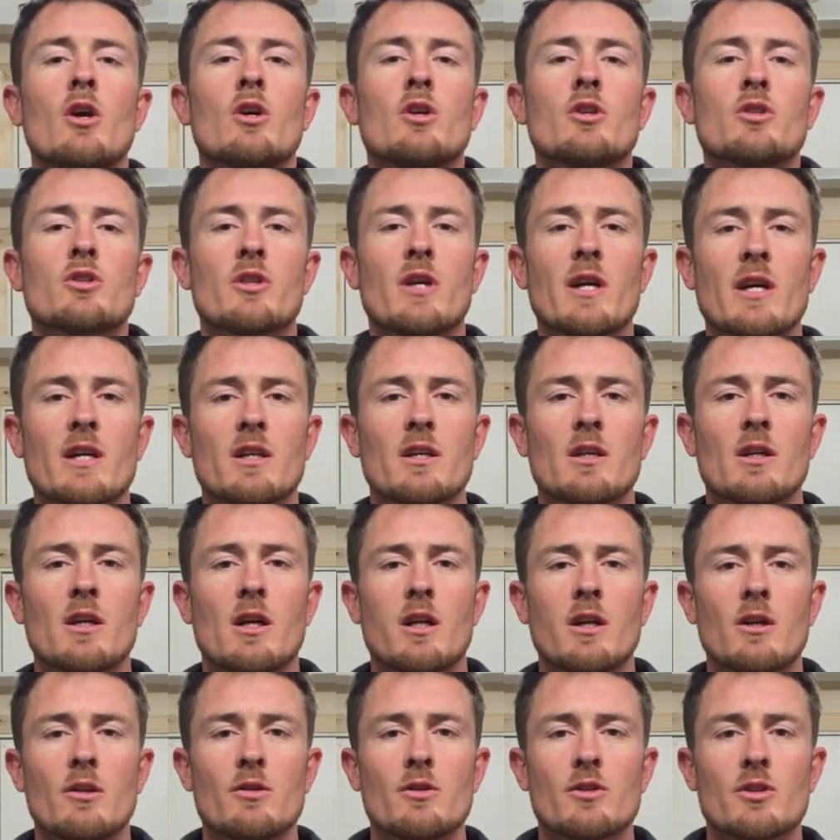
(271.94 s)
So that
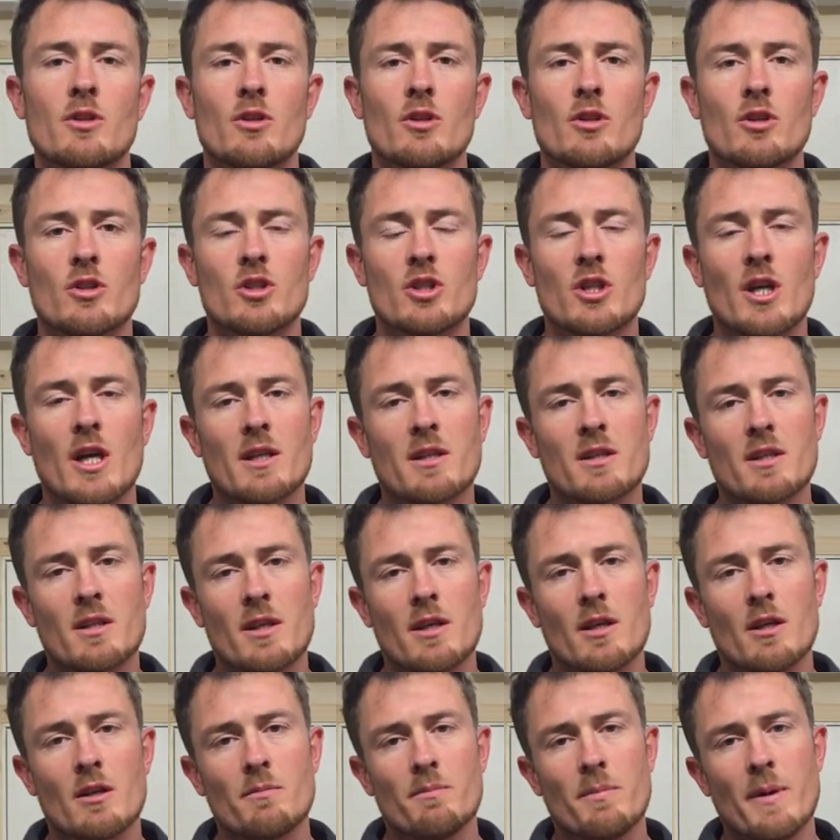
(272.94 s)
concludes our chat
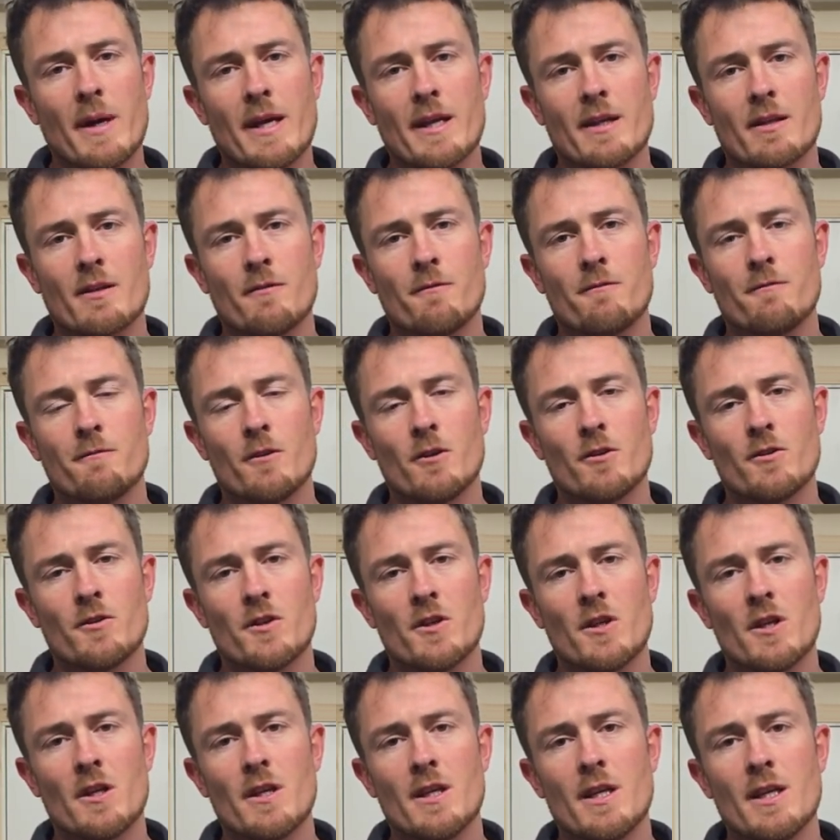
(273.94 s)
today on pain at the front of
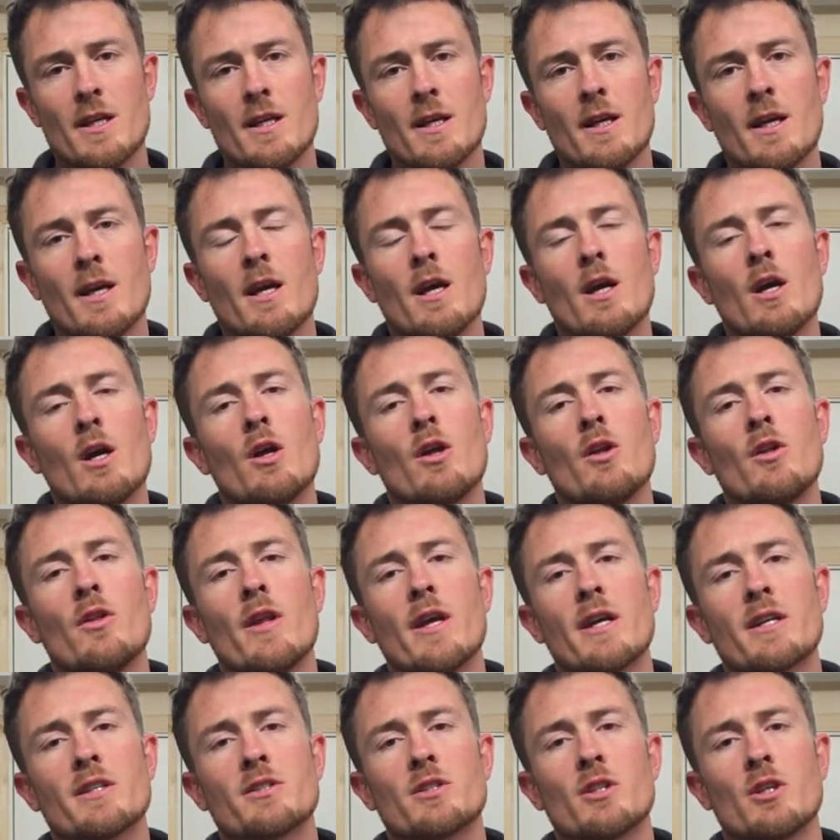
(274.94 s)
the knee.
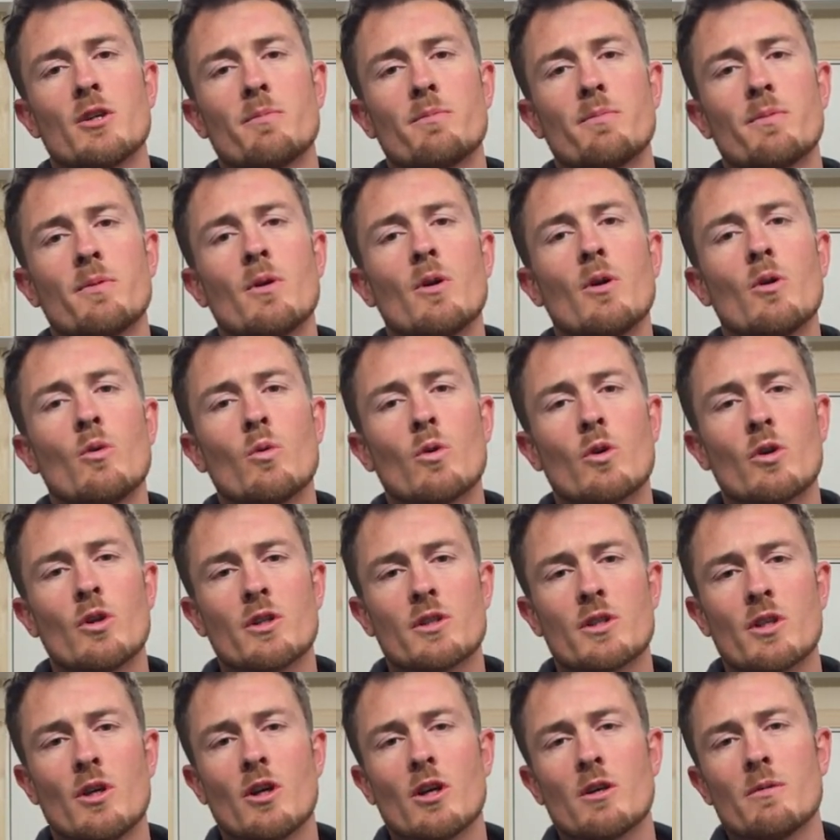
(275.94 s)
Next up, we're going
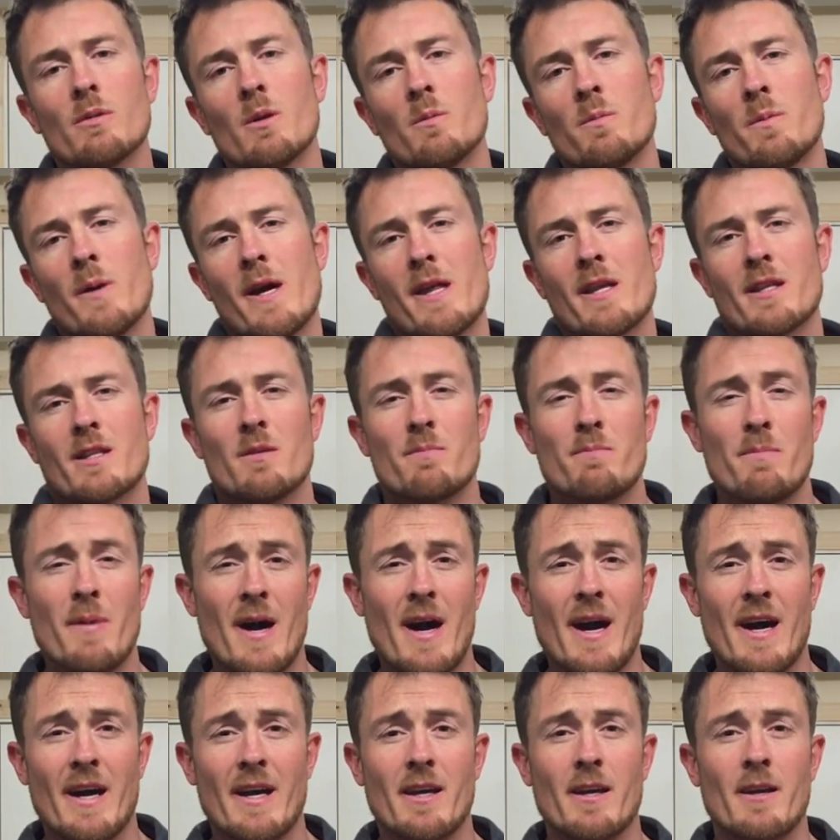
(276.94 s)
to talk about pain at the
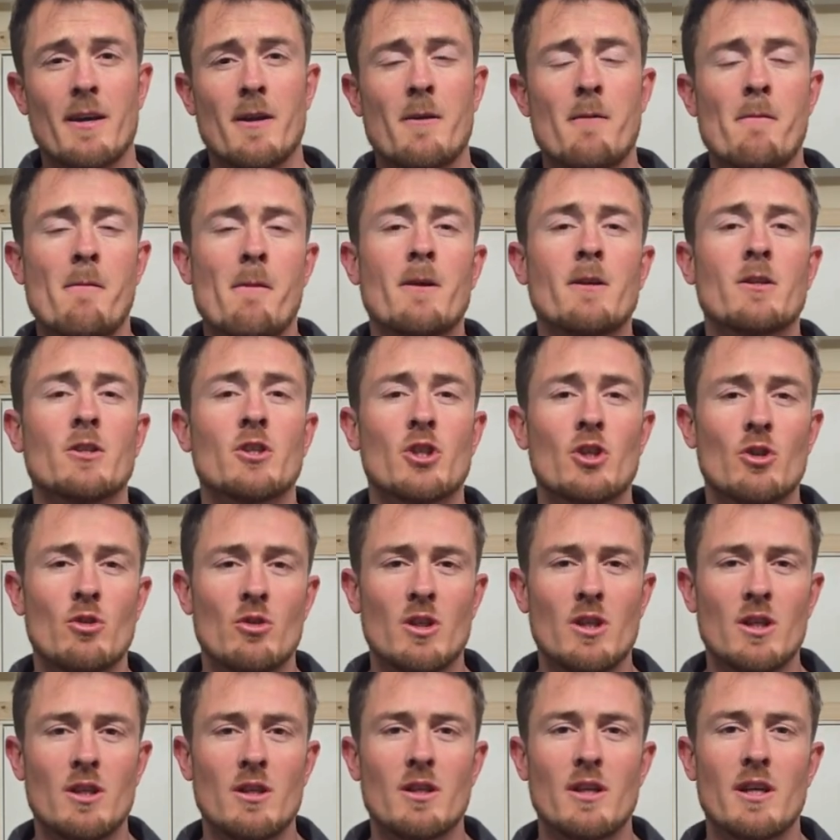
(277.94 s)
back. Tune
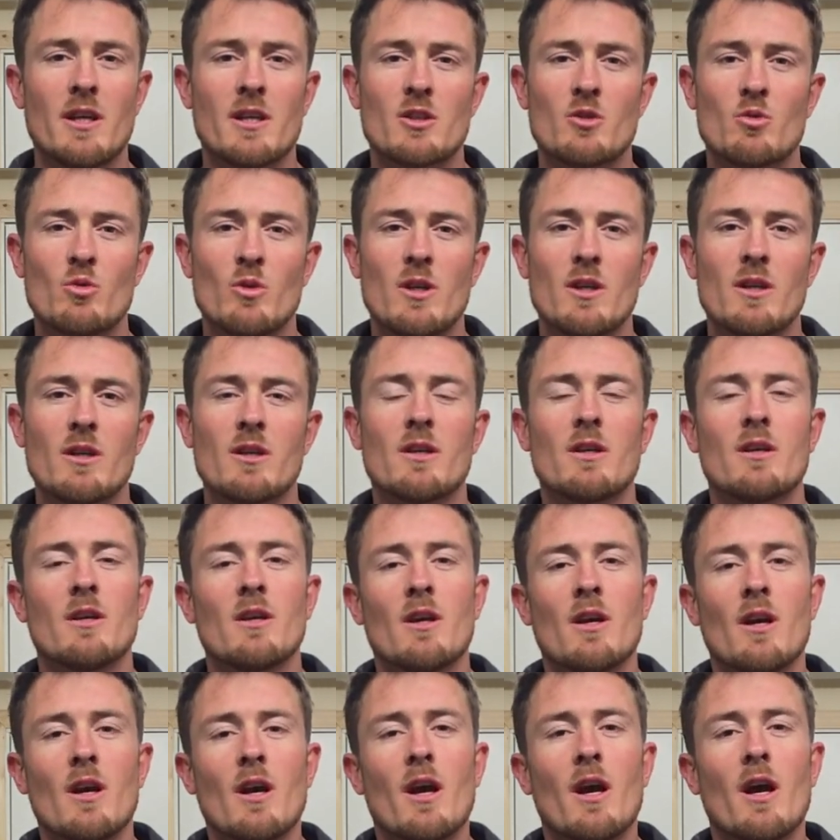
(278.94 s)
in next week.
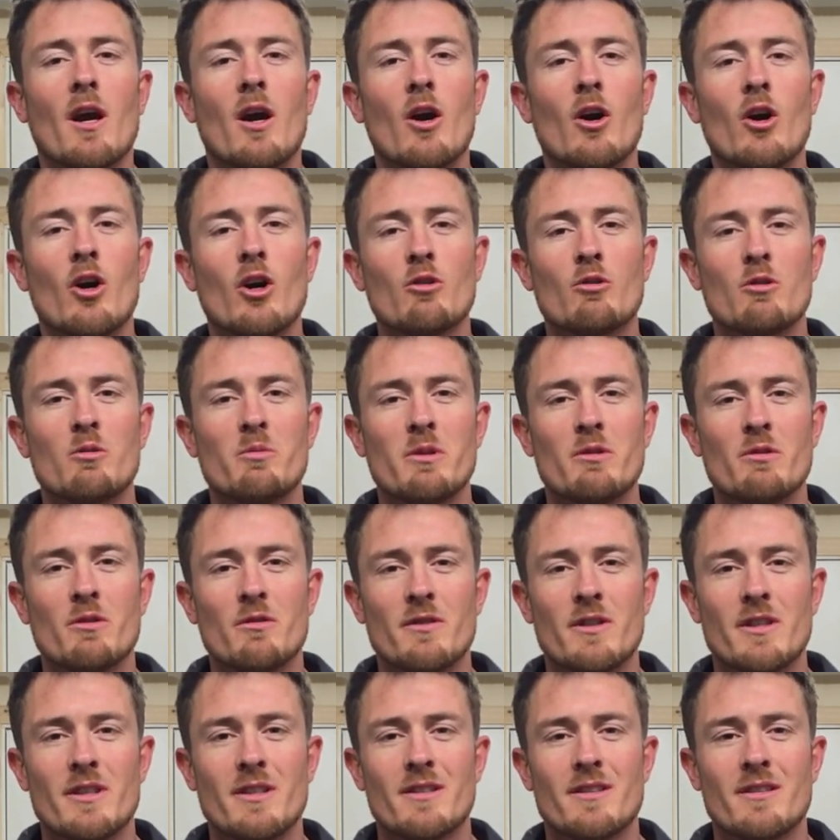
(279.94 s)
All will be
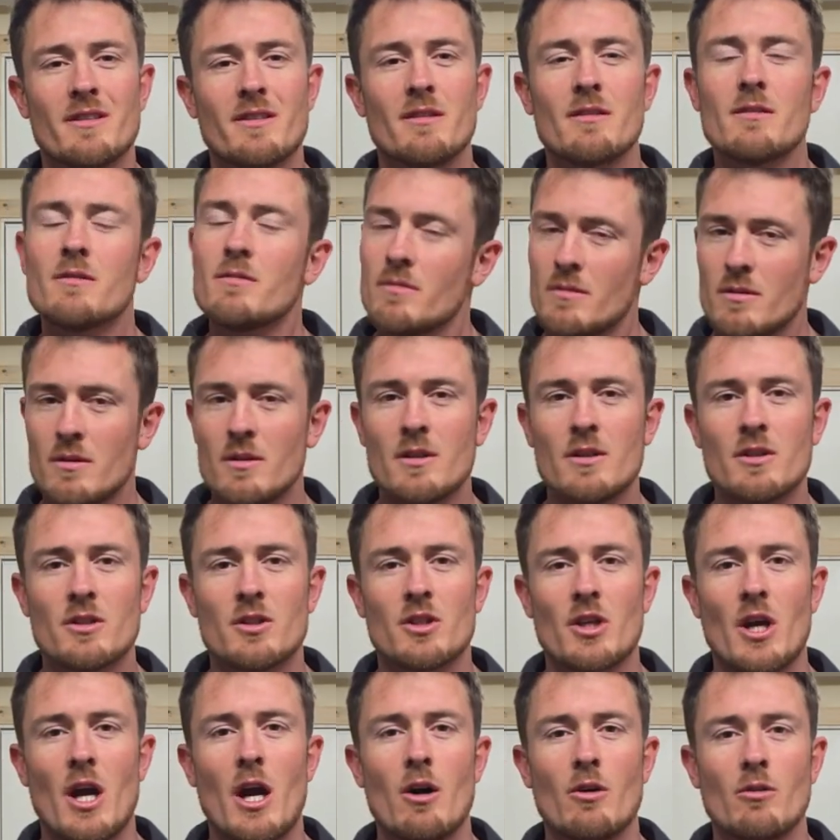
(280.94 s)
revealed.
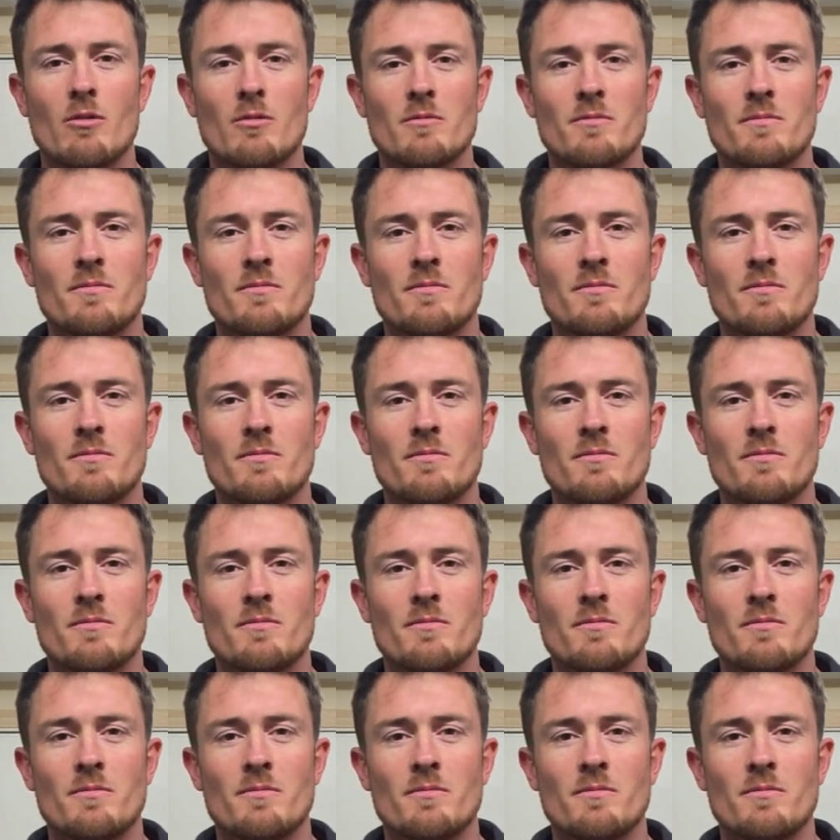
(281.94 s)
Ciao.